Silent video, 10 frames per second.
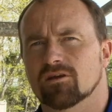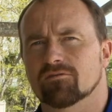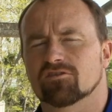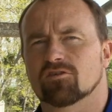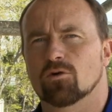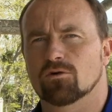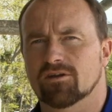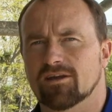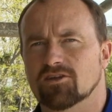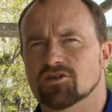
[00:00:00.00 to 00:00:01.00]
give a score
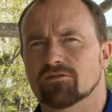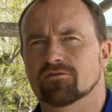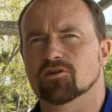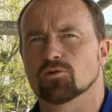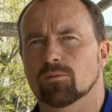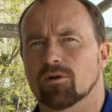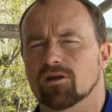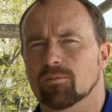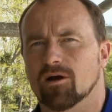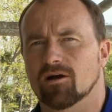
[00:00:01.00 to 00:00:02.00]
to each individual
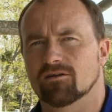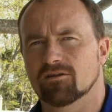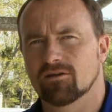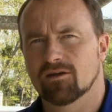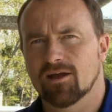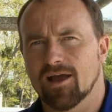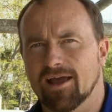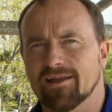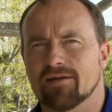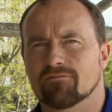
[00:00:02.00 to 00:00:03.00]
body part
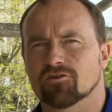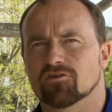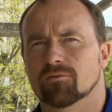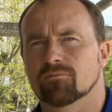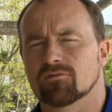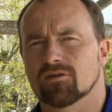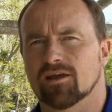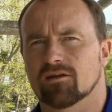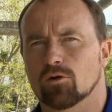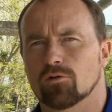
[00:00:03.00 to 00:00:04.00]
and average them to
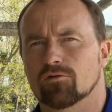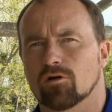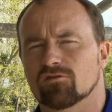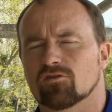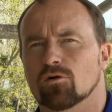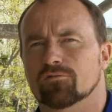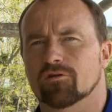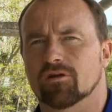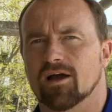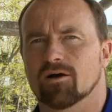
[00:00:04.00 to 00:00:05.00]
get an overall score
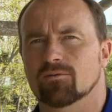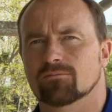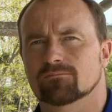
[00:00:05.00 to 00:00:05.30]
for the cow.